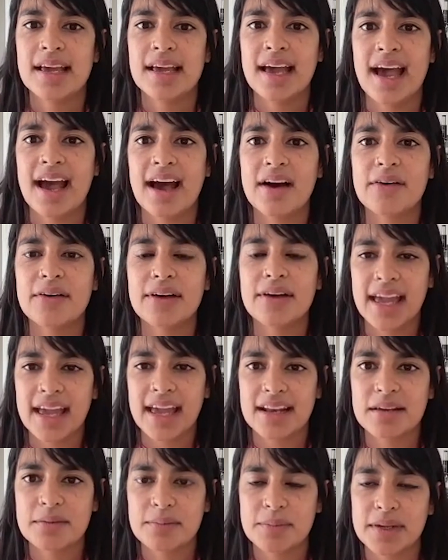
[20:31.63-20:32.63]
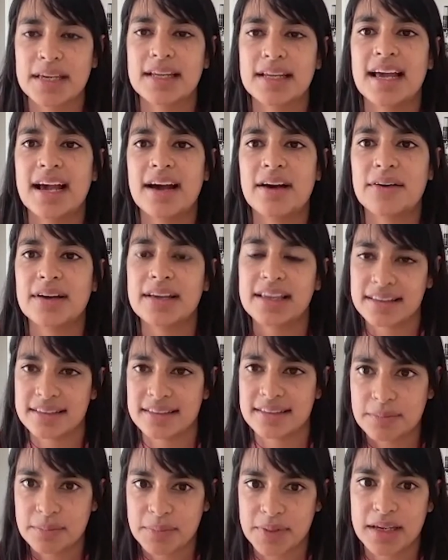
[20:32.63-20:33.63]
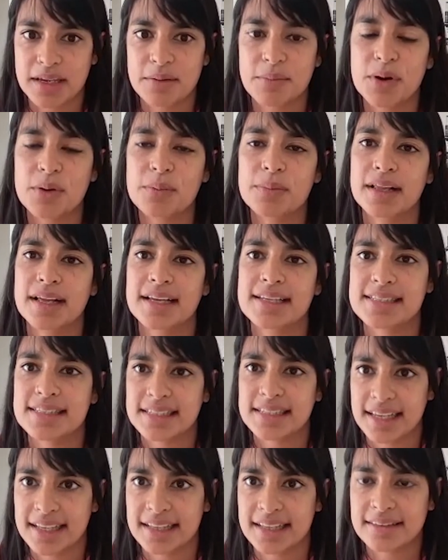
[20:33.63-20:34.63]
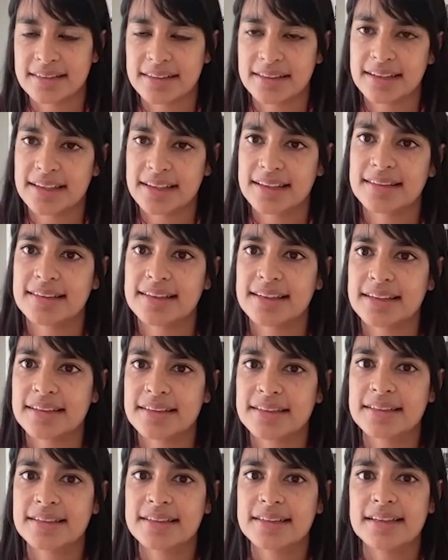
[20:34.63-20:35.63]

How can it be and how is it being mobilized against CSE?